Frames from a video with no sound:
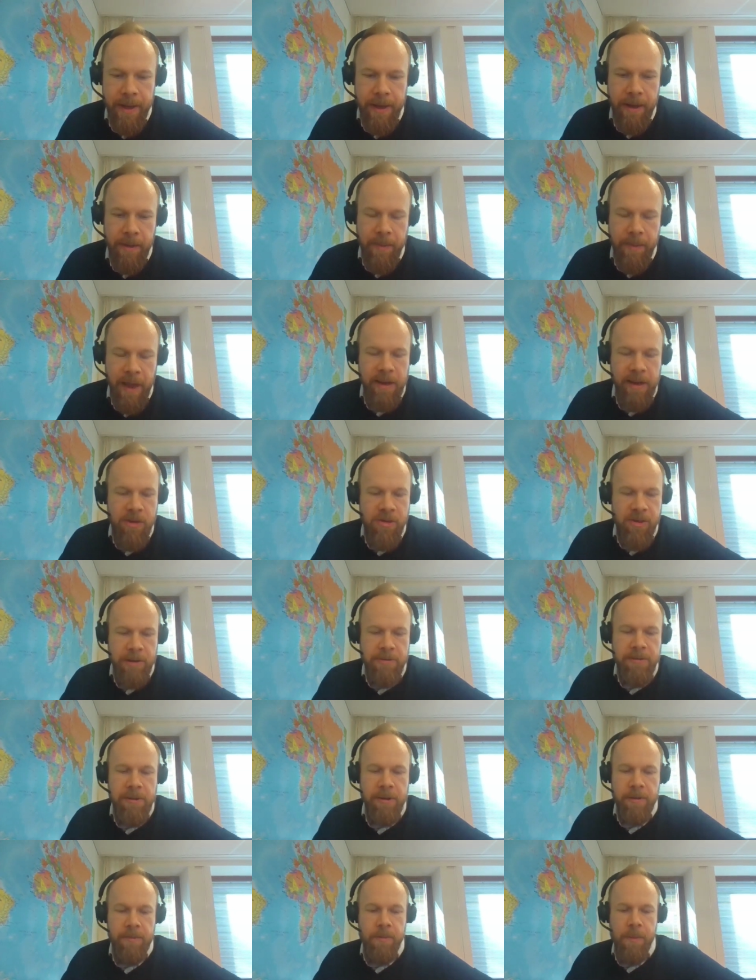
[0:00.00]
Um, and in
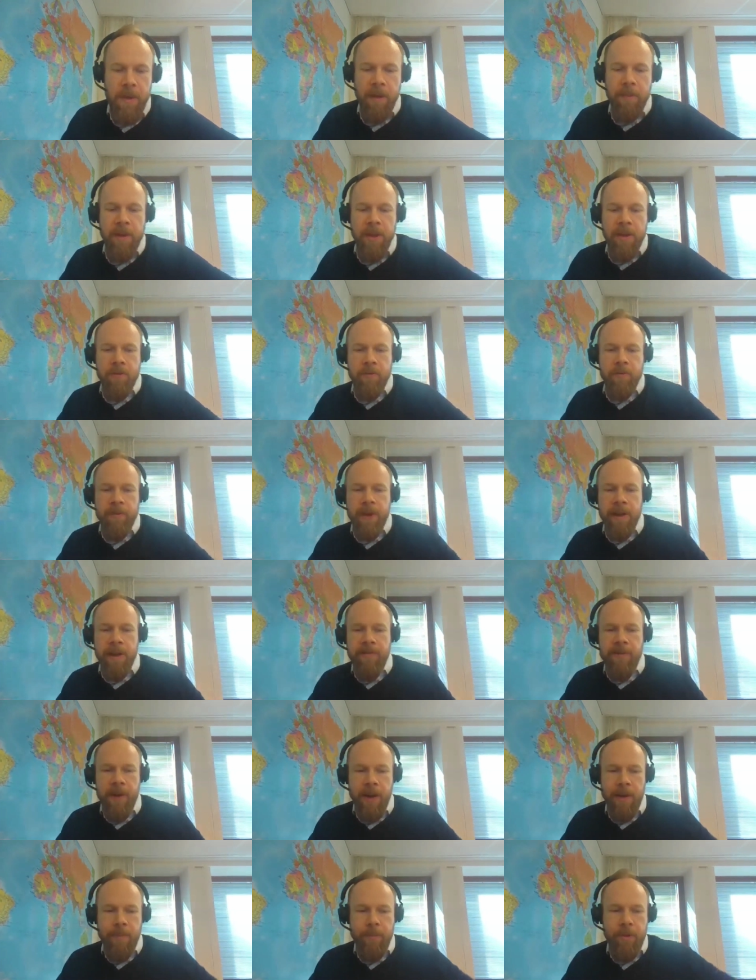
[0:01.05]
general, I mean, there's a really
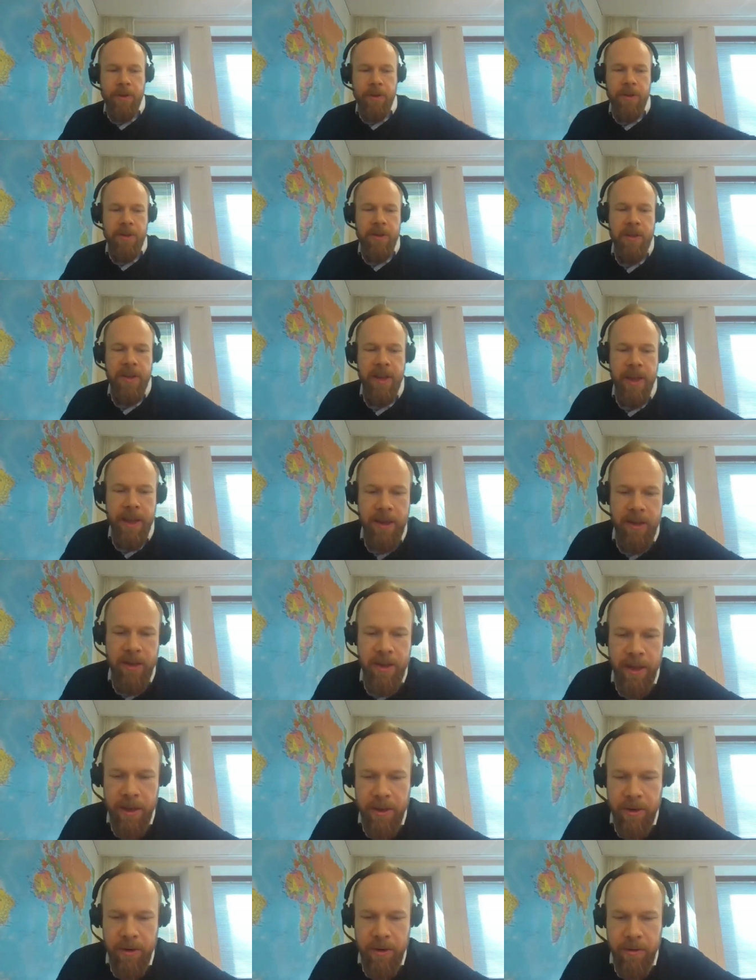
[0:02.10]
vibrant tech
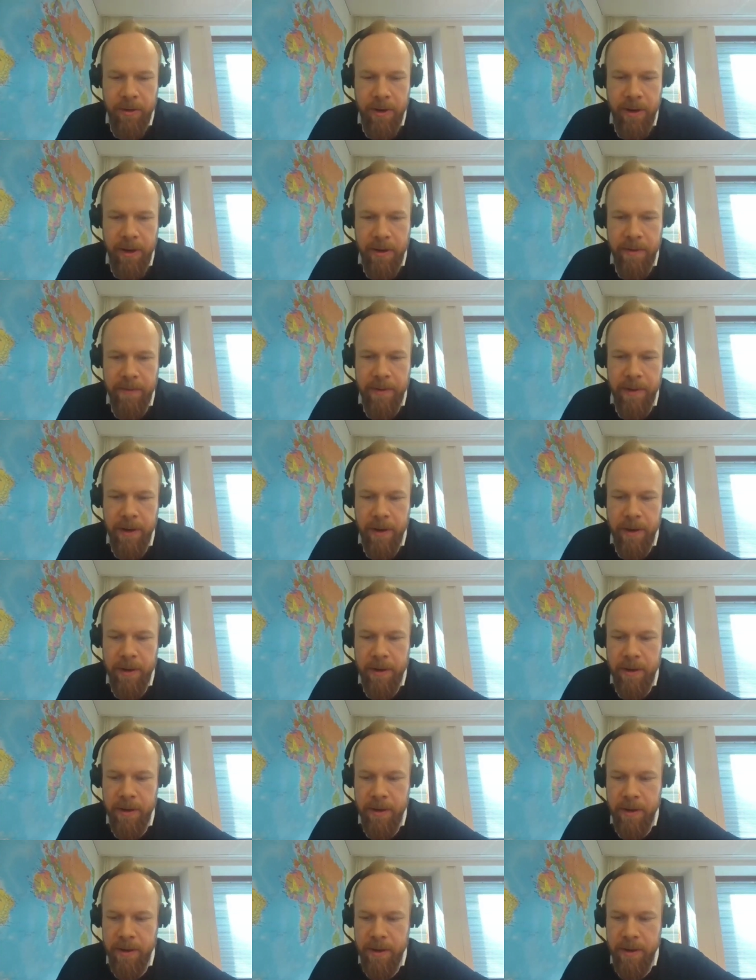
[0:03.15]
sector in, in
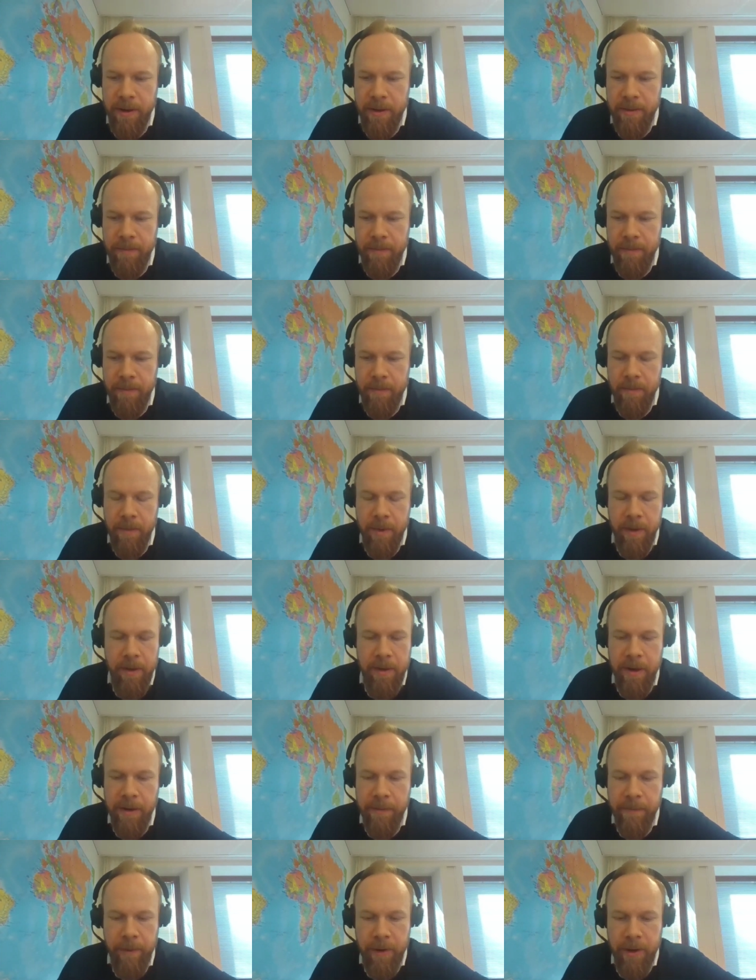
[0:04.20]
Finland. Um,
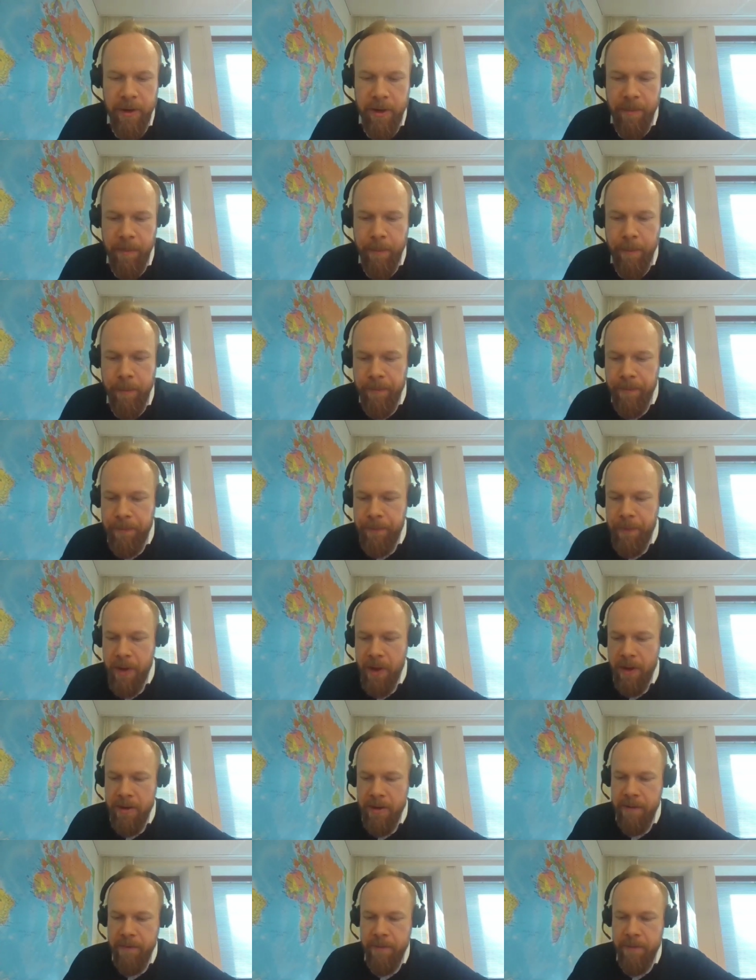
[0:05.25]
different
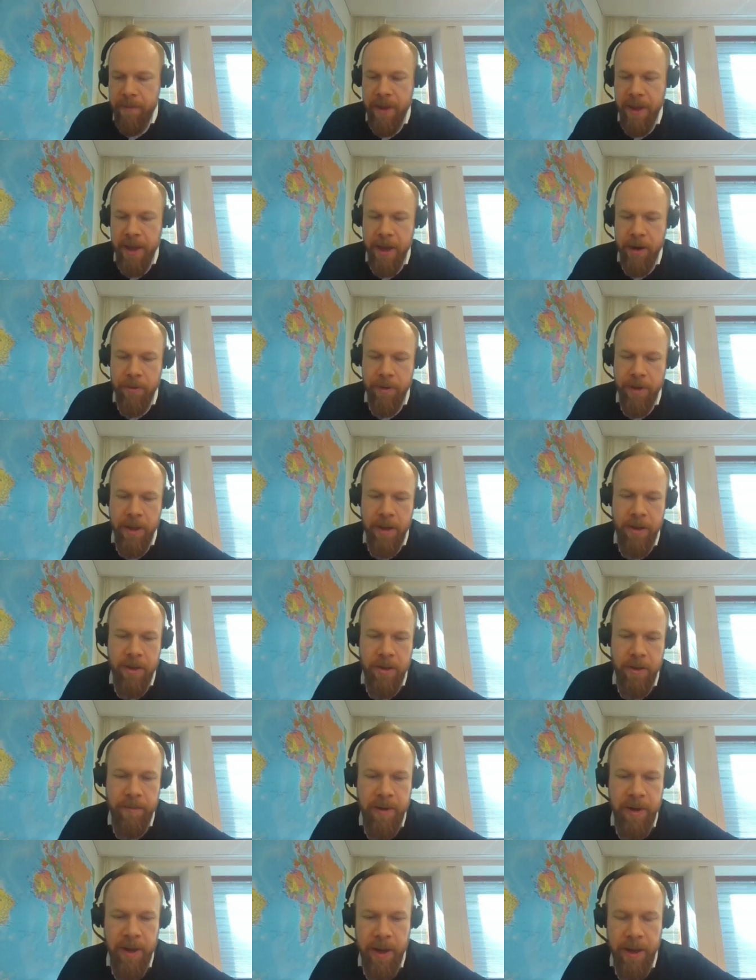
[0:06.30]
different areas
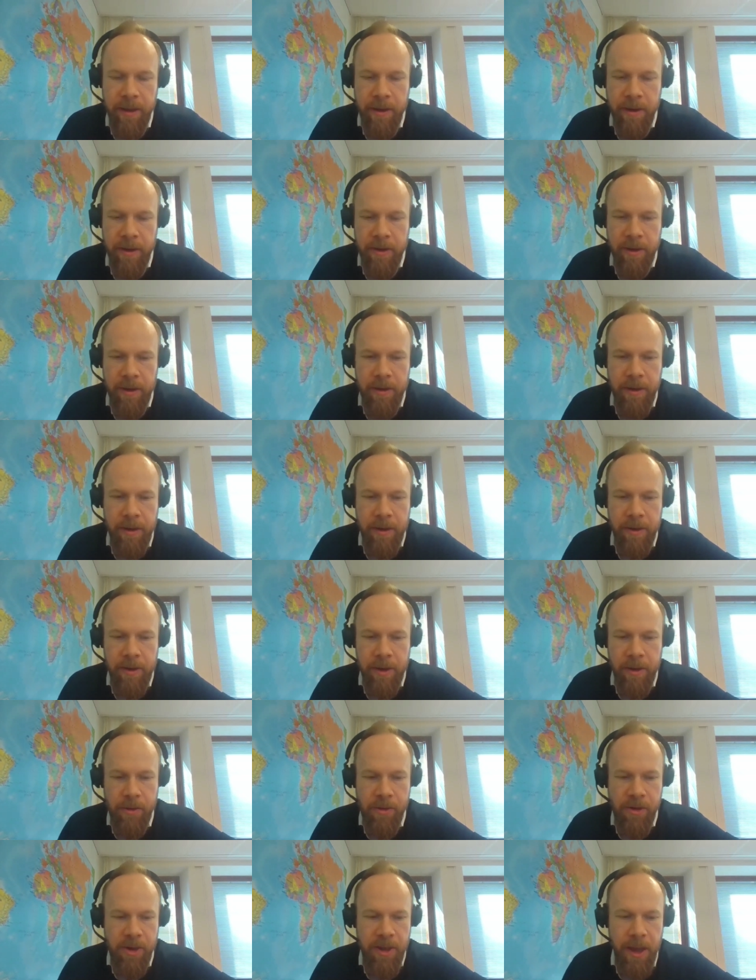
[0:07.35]
of tech. There's a, there's a
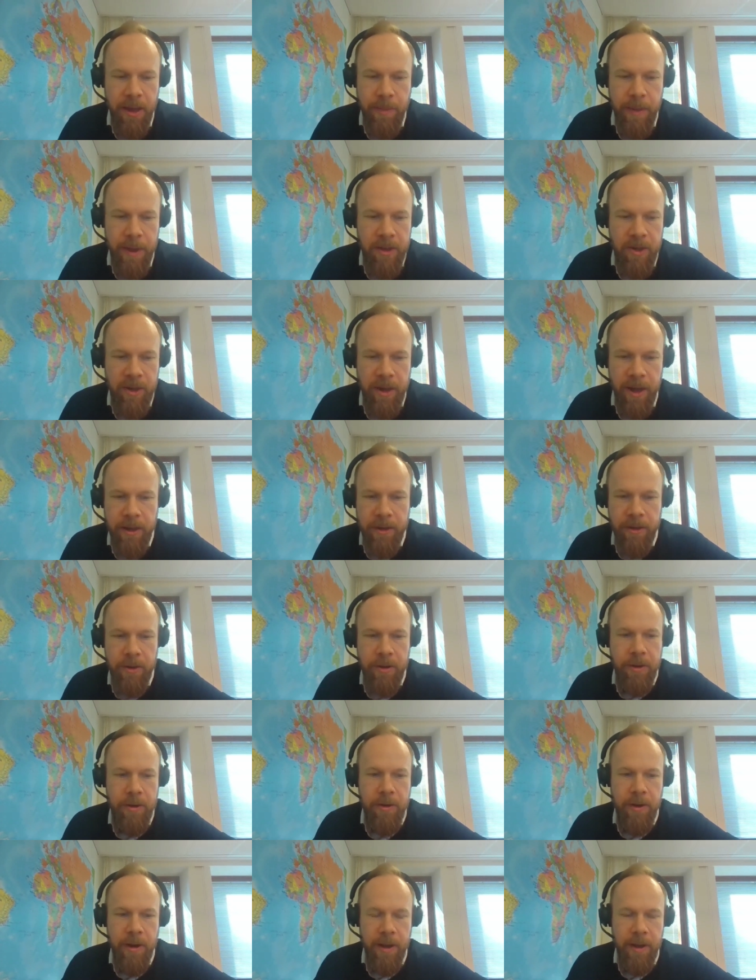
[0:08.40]
huge gaming
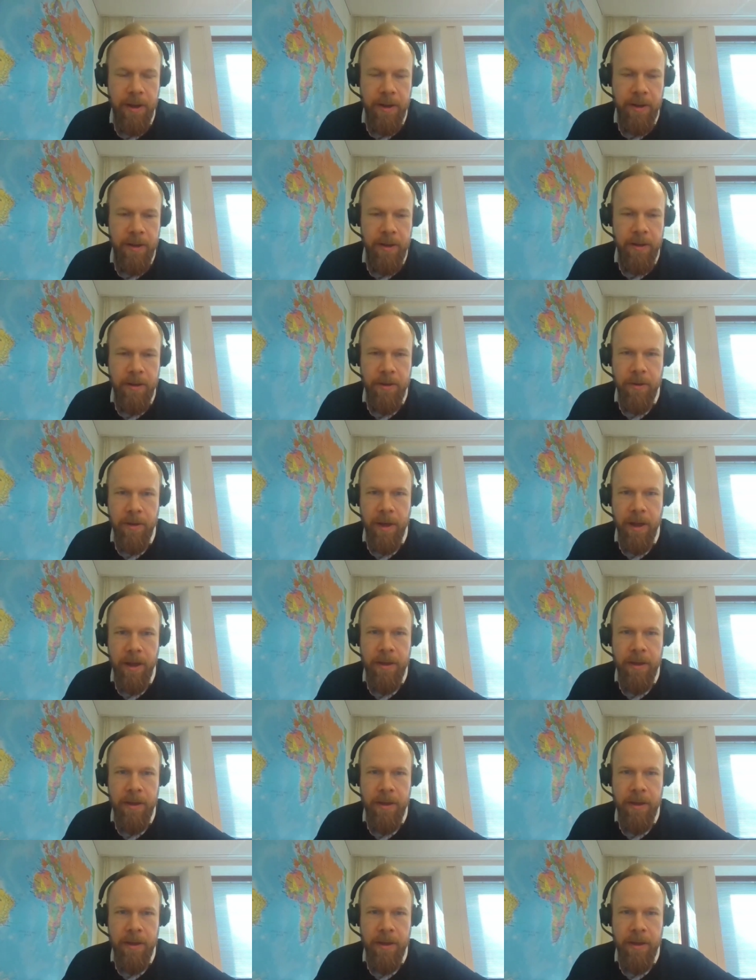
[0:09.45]
sector, and you know,